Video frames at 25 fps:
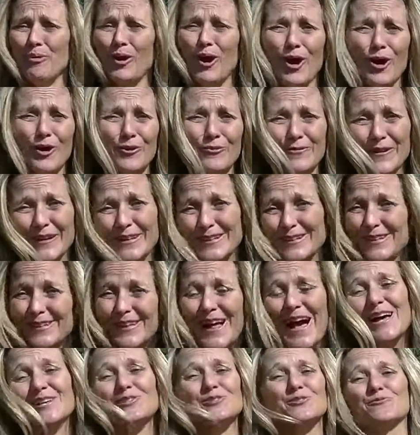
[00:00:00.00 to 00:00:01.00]
perfect
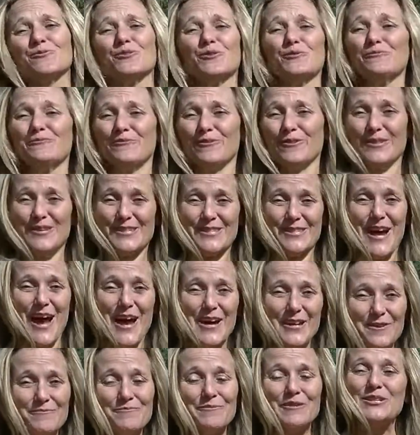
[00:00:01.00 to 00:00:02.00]
classroom for this
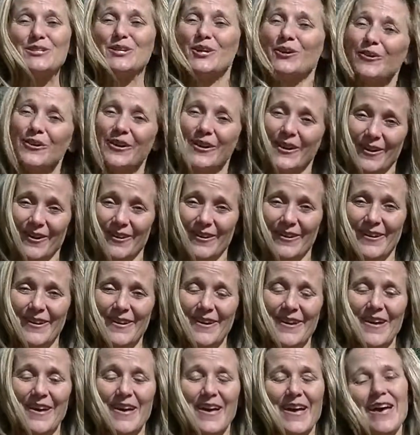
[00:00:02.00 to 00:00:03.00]
kind of material.
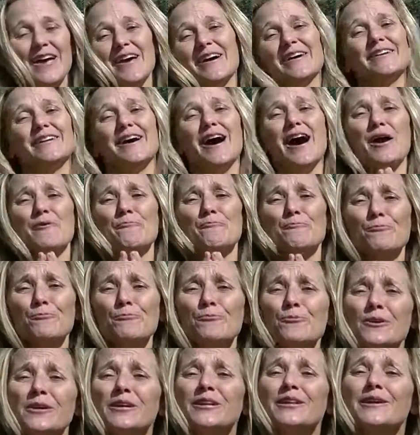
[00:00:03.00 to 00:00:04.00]
And I
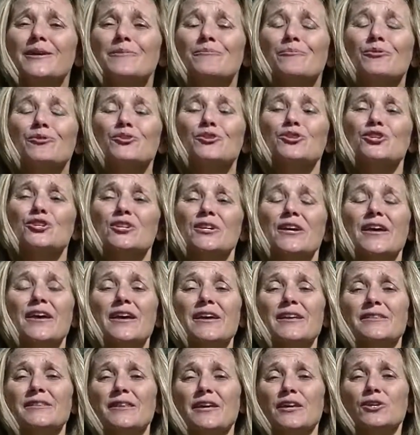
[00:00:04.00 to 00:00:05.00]
really
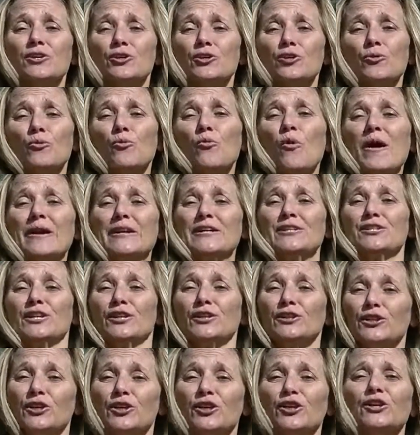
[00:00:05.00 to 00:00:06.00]
appreciate that you're wanting to
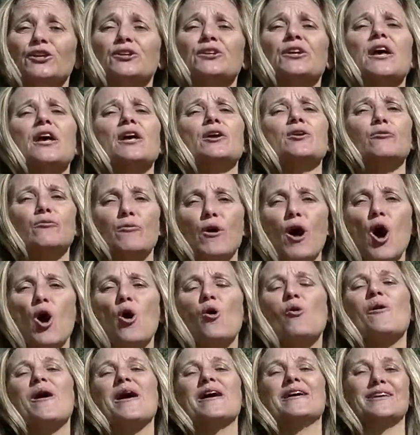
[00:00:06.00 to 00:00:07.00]
learn and
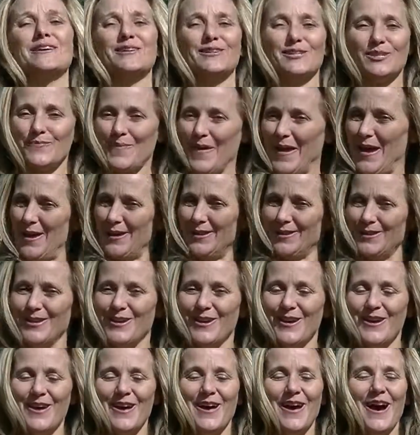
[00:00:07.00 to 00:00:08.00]
grow and expand.
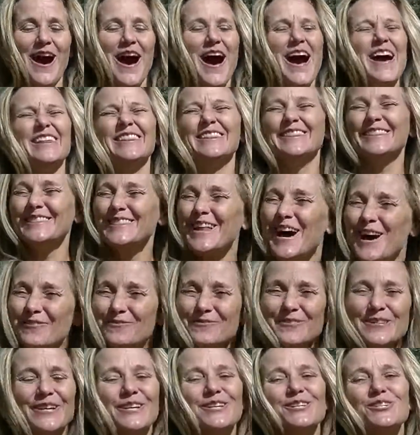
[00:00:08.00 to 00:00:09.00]
I
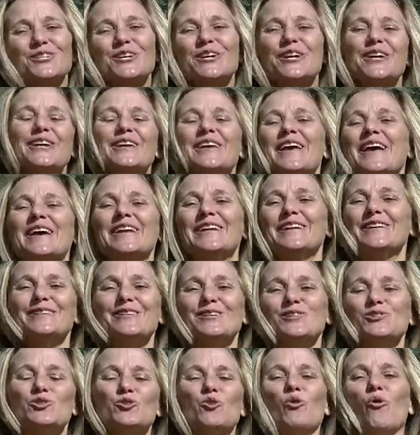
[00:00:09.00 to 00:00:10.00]
love teaching, and in
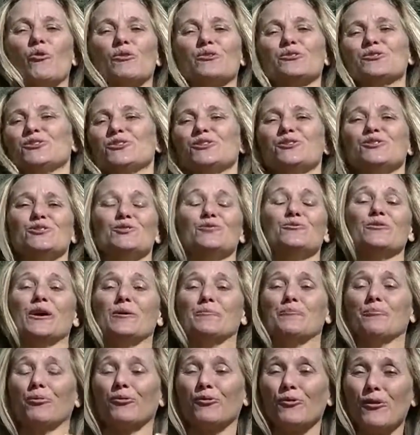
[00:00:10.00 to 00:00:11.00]
these courses you
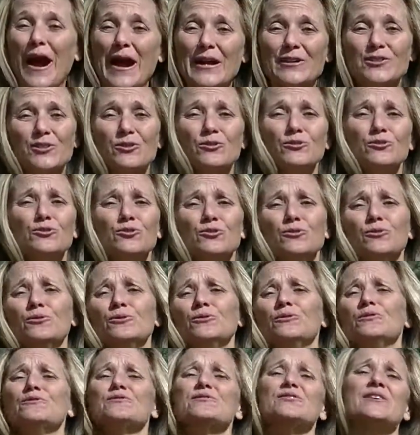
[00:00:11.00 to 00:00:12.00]
get practical
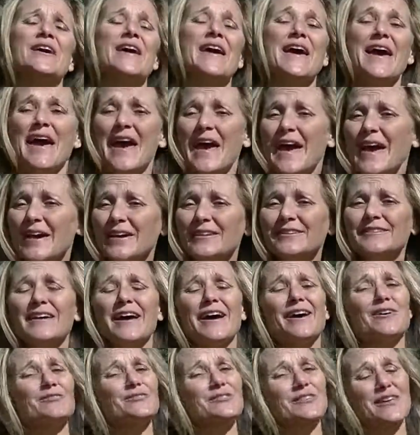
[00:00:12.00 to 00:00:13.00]
tools,
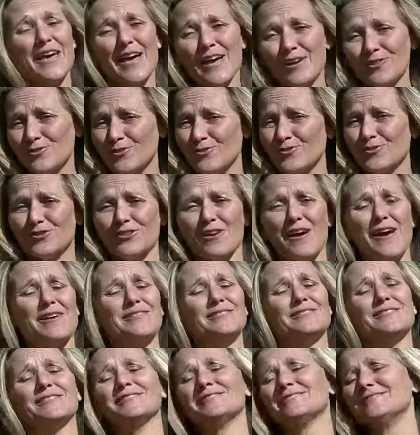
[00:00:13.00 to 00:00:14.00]
handouts,
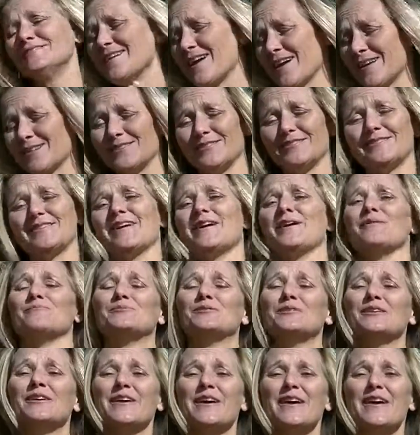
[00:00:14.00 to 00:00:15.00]
exercises, next
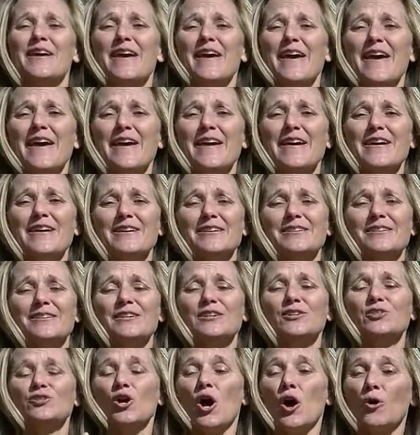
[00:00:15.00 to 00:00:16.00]
steps, and
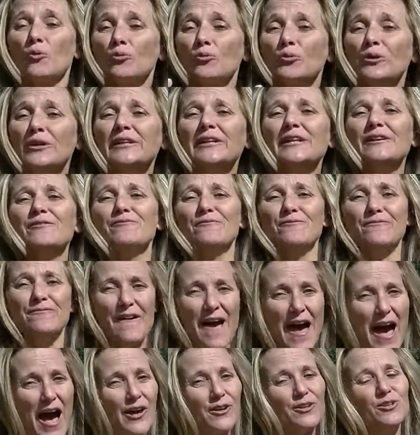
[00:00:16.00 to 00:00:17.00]
it's a really
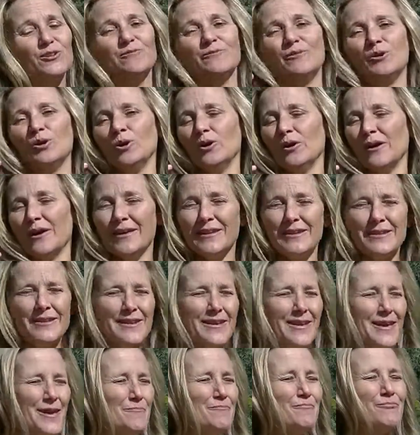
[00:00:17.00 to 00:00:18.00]
valuable
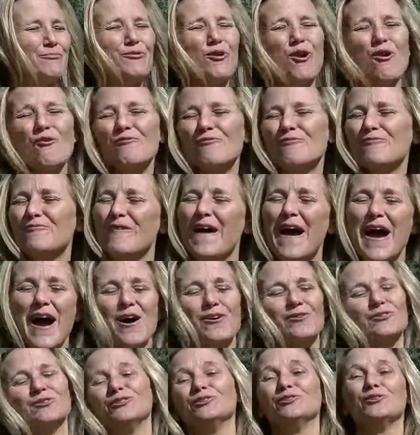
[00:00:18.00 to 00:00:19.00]
and
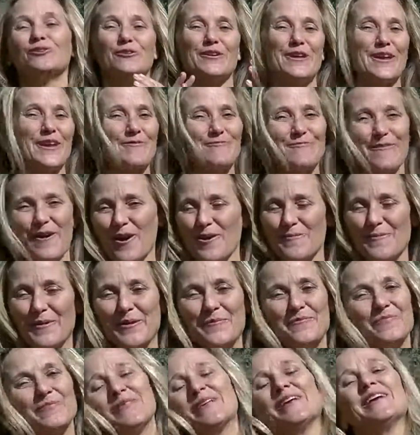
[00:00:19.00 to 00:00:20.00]
profound learning
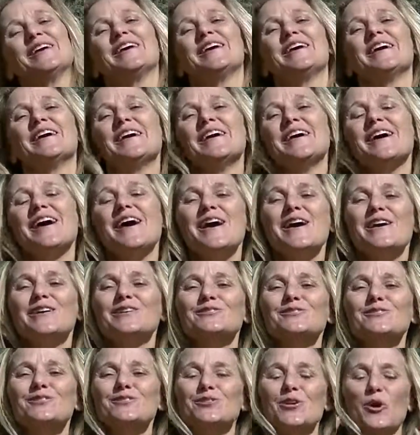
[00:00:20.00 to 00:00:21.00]
environment.
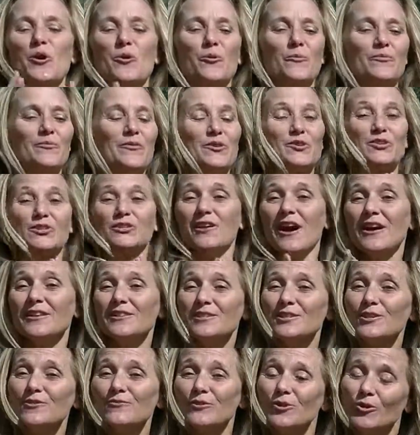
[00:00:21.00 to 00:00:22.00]
And so there's lots
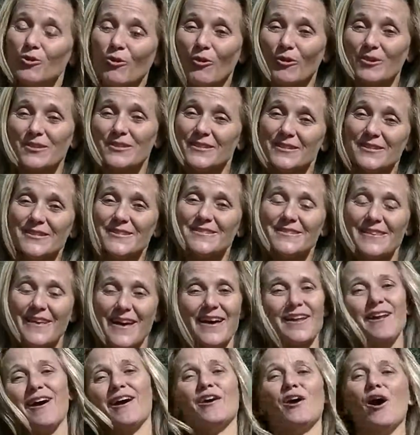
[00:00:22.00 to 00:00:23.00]
of different courses
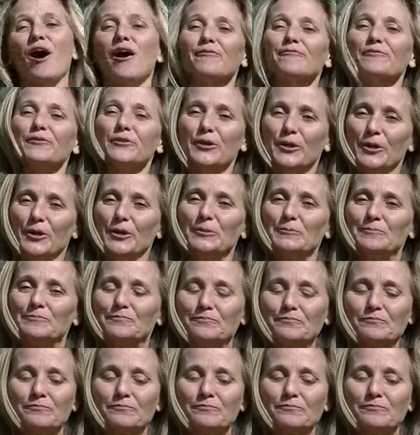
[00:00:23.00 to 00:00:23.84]
that I offer here.